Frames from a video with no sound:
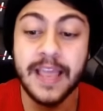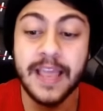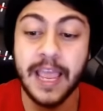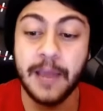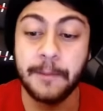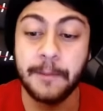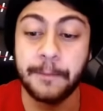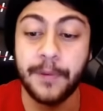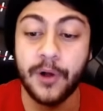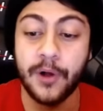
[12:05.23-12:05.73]

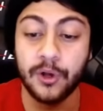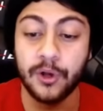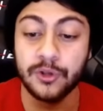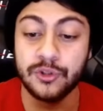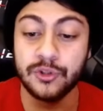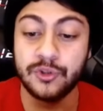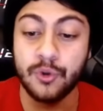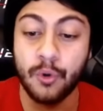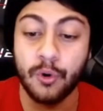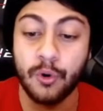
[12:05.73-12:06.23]
And
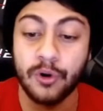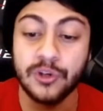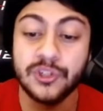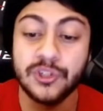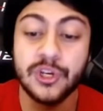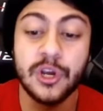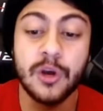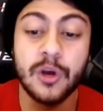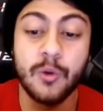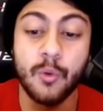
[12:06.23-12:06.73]
Paul
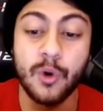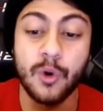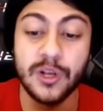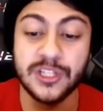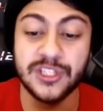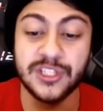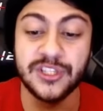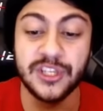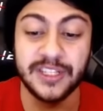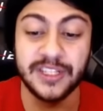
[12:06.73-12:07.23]
George
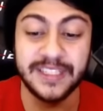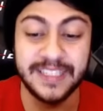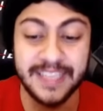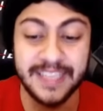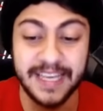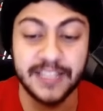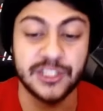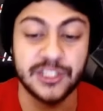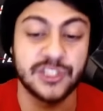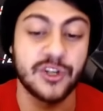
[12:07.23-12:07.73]
was the
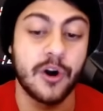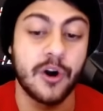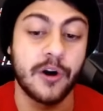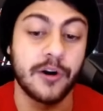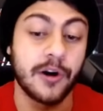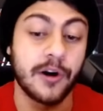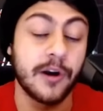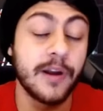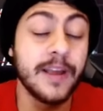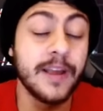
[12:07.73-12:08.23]

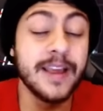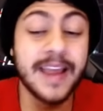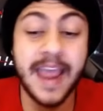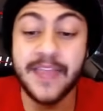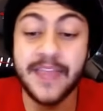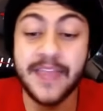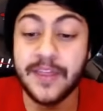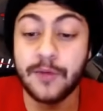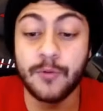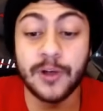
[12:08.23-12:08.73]
kickstarter.
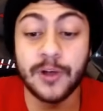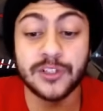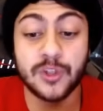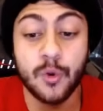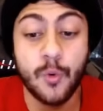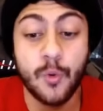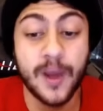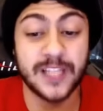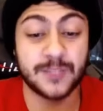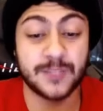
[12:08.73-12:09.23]
And then
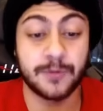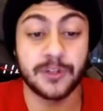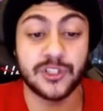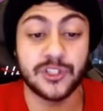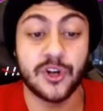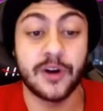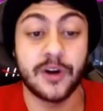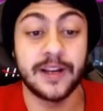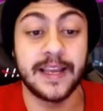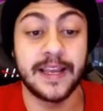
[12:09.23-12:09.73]
Russell Westbrook
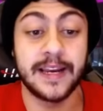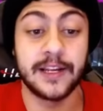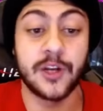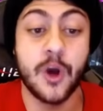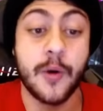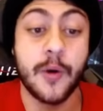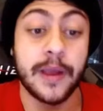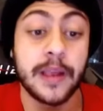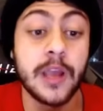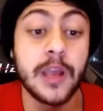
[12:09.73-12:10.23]
started getting
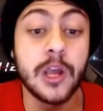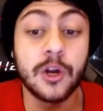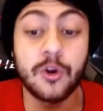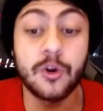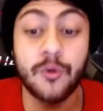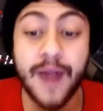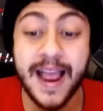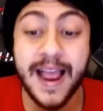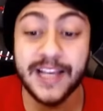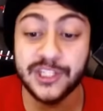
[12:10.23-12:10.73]
going,
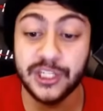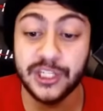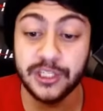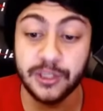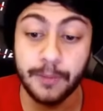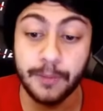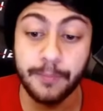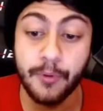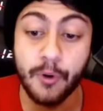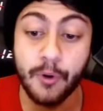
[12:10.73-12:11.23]

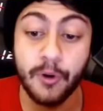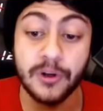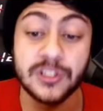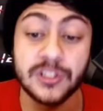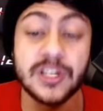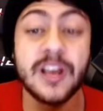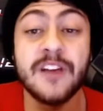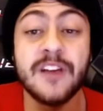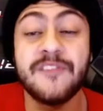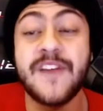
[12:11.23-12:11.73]
crashing the
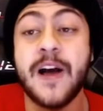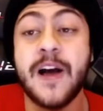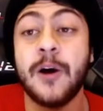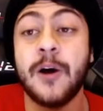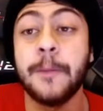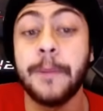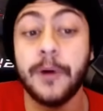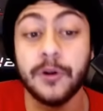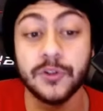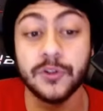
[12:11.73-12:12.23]
boards,
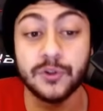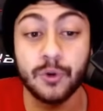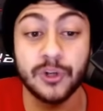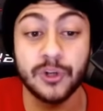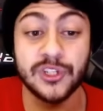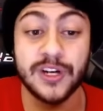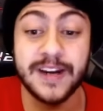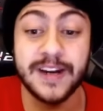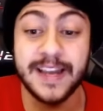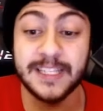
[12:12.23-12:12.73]
found Paul
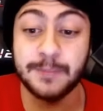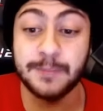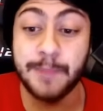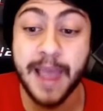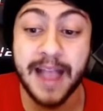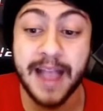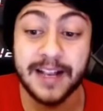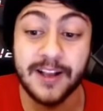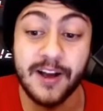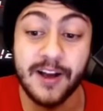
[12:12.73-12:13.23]
George on a nice
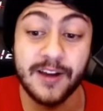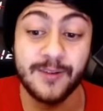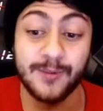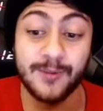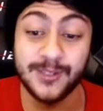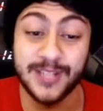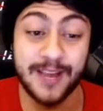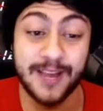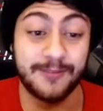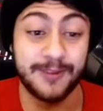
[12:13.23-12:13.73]
back cut,
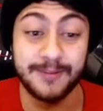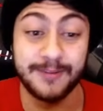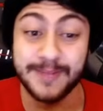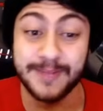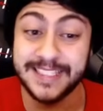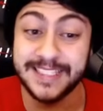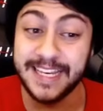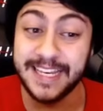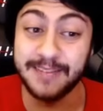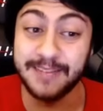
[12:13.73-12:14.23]
which we've
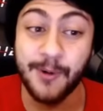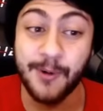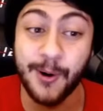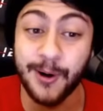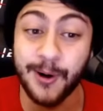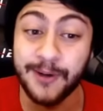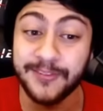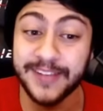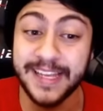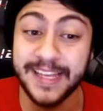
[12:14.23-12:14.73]
been seeing
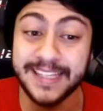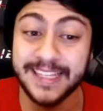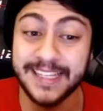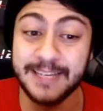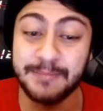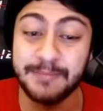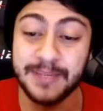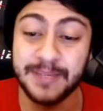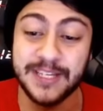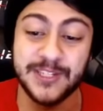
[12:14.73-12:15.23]
more of
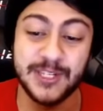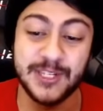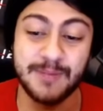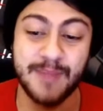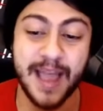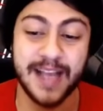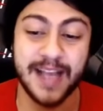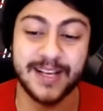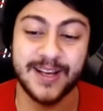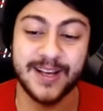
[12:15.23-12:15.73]
lately, PG
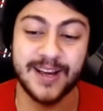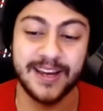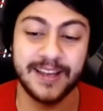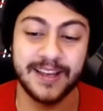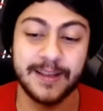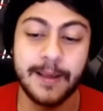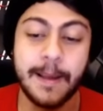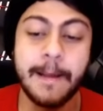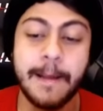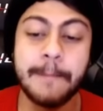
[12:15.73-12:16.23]
back
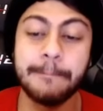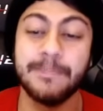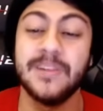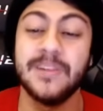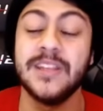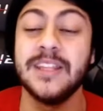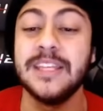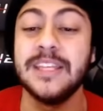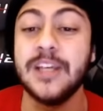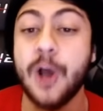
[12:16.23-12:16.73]
cutting.
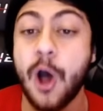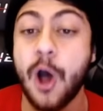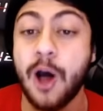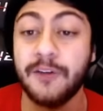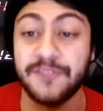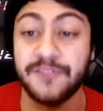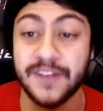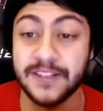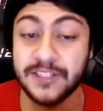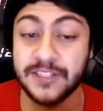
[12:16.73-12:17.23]
And then the
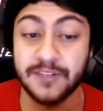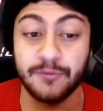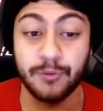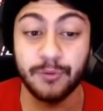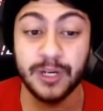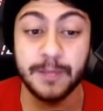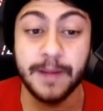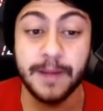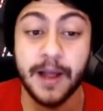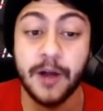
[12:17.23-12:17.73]
offensive
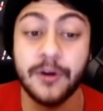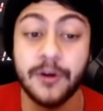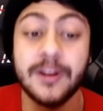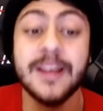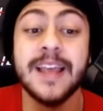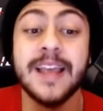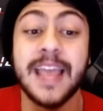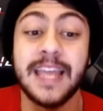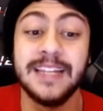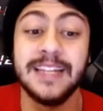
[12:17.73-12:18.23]
rebound
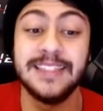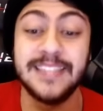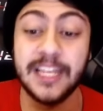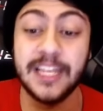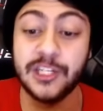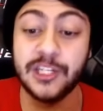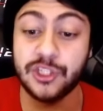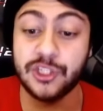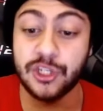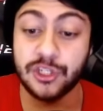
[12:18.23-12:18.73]
and
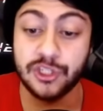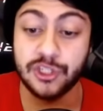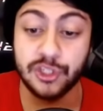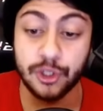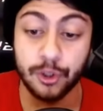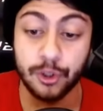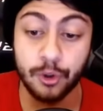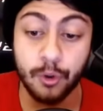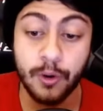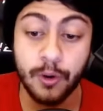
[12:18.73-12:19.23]
dish to
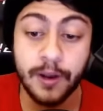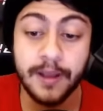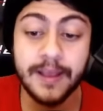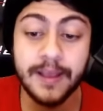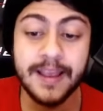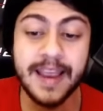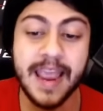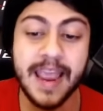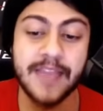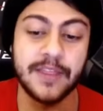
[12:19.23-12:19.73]
Zoo.
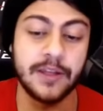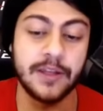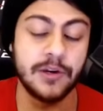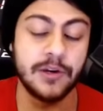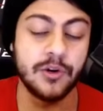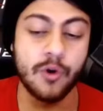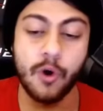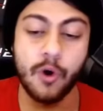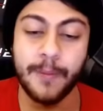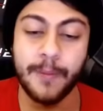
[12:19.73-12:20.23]
And
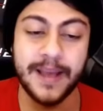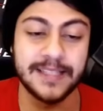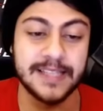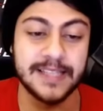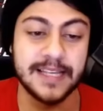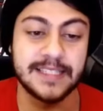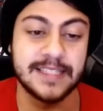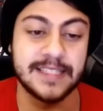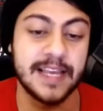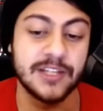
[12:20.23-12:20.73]
then Norm, as
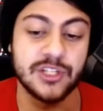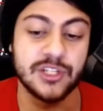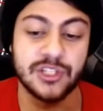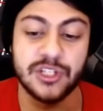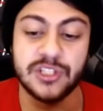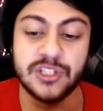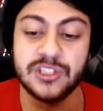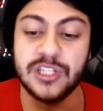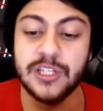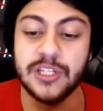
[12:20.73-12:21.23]
I said,
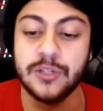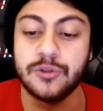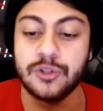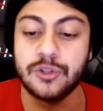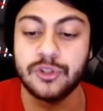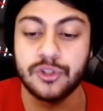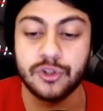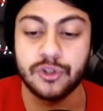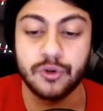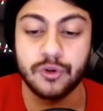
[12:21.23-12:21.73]
just continued
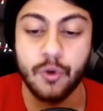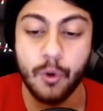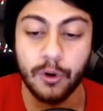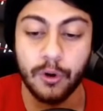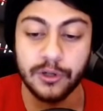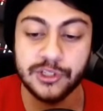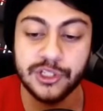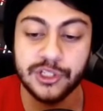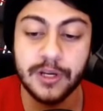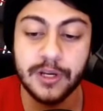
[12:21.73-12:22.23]
to
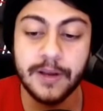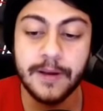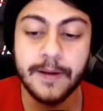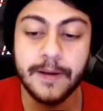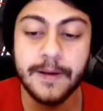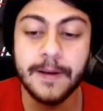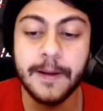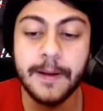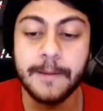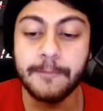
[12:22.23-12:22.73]
scorch.
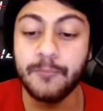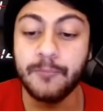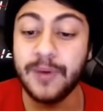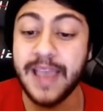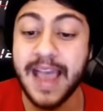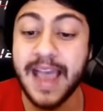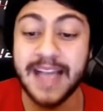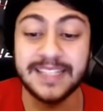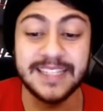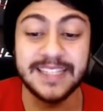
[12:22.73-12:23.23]

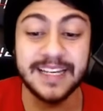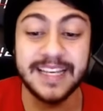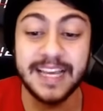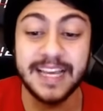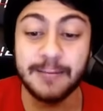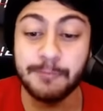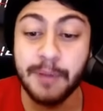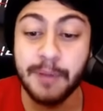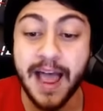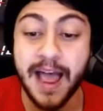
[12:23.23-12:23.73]
We had to
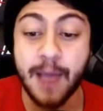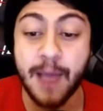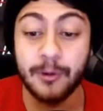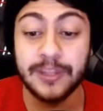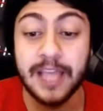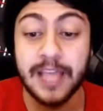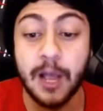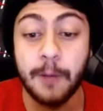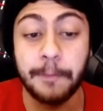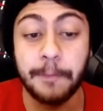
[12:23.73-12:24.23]
get by
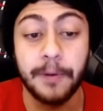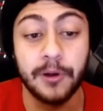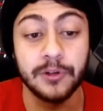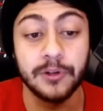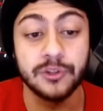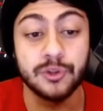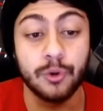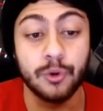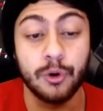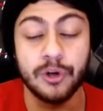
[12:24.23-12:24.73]
without
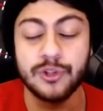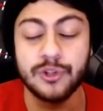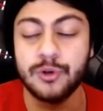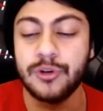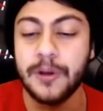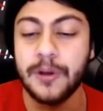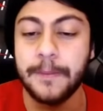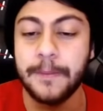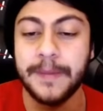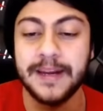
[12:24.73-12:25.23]
Paul George, who
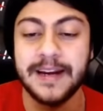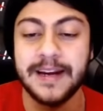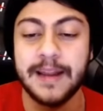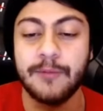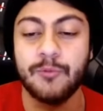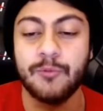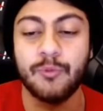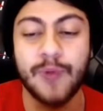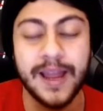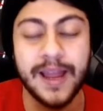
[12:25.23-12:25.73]
committed a
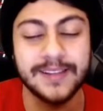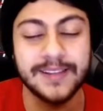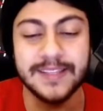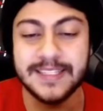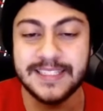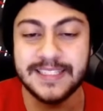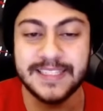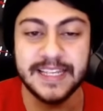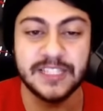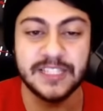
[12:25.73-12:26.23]

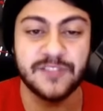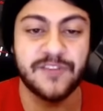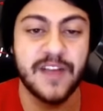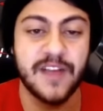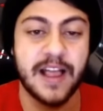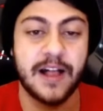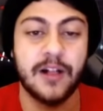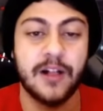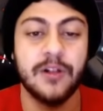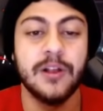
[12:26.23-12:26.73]
reckless sixth
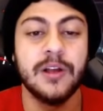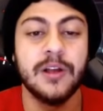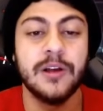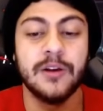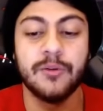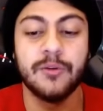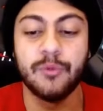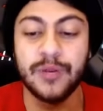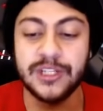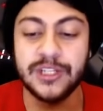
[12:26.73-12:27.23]
foul,
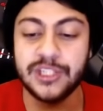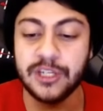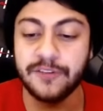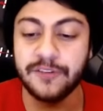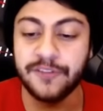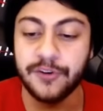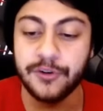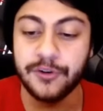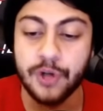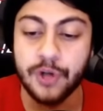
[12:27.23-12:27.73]
reaching
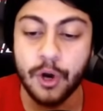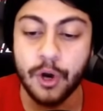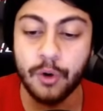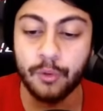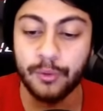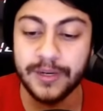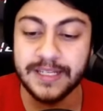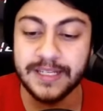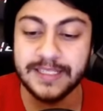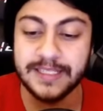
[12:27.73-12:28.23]
for no
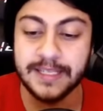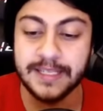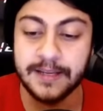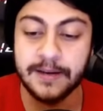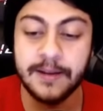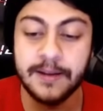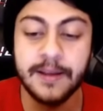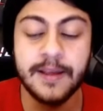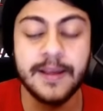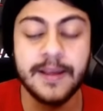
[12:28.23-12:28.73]

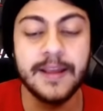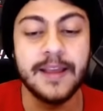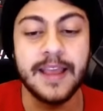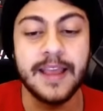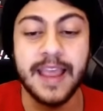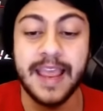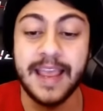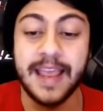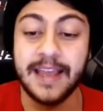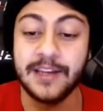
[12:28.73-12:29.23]
reason,
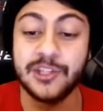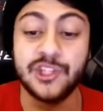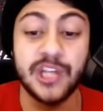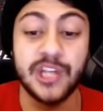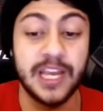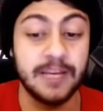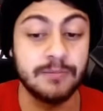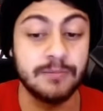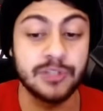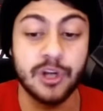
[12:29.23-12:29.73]
and
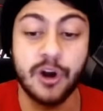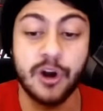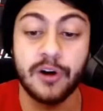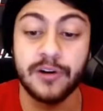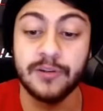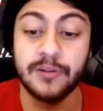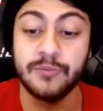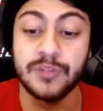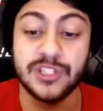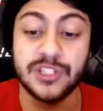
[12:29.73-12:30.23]
James
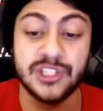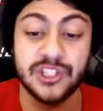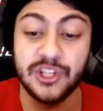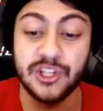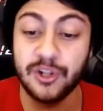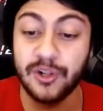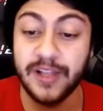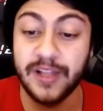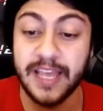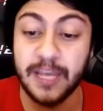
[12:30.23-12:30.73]
Harden was
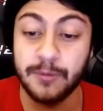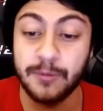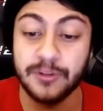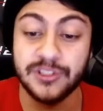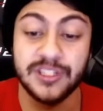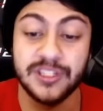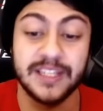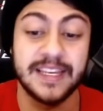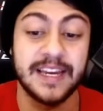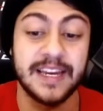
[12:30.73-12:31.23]
still able
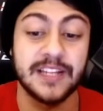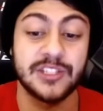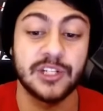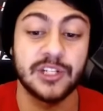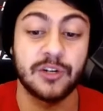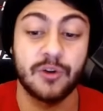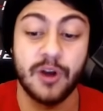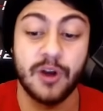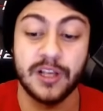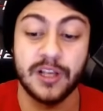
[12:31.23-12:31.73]
to get us
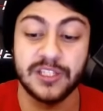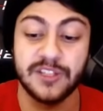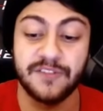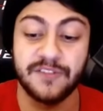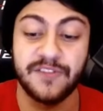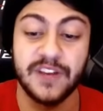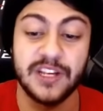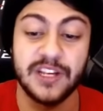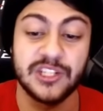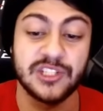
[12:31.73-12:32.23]
across the
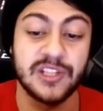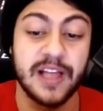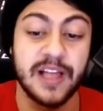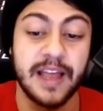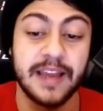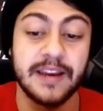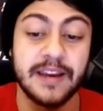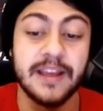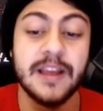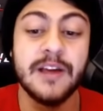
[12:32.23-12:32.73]
finish
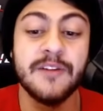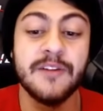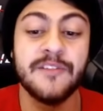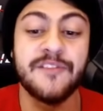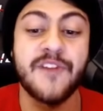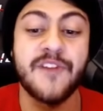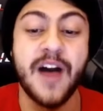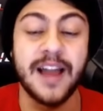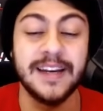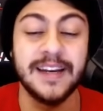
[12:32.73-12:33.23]
line,
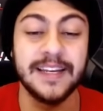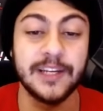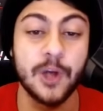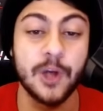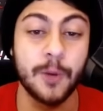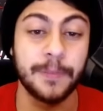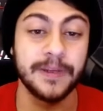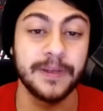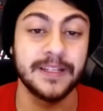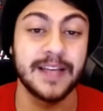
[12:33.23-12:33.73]
finding
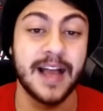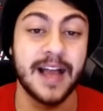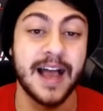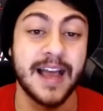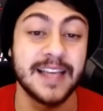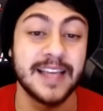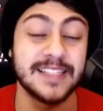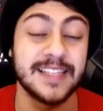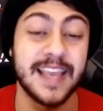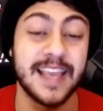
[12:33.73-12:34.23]
open
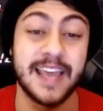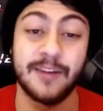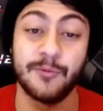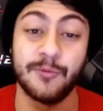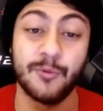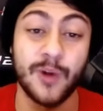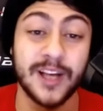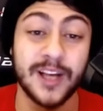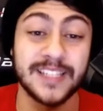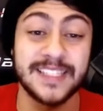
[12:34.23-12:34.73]
guys,
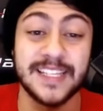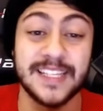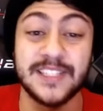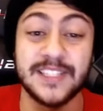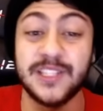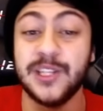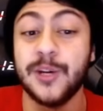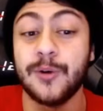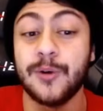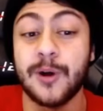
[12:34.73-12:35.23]
and
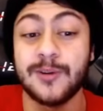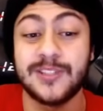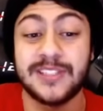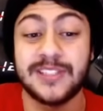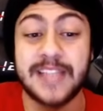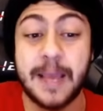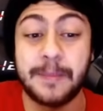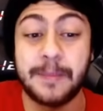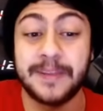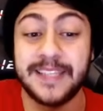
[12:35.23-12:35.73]
Russ's Euro
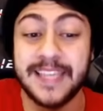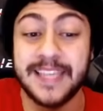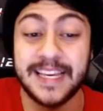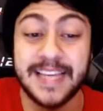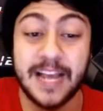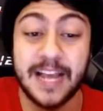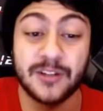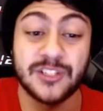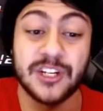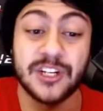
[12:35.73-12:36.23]
step
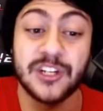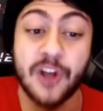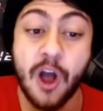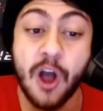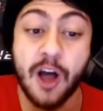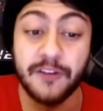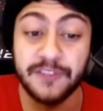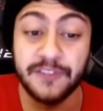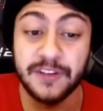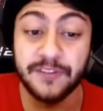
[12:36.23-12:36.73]
kick out to
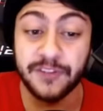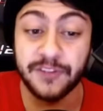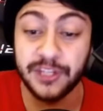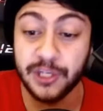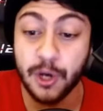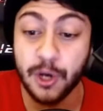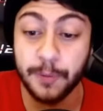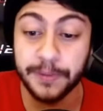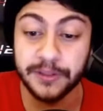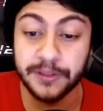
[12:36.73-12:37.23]
Coffee for
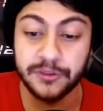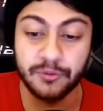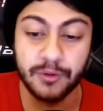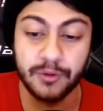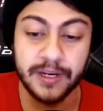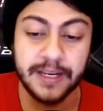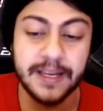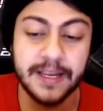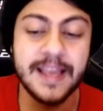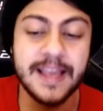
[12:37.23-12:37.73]
the open
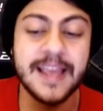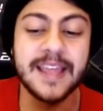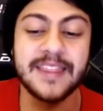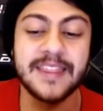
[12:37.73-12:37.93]
three.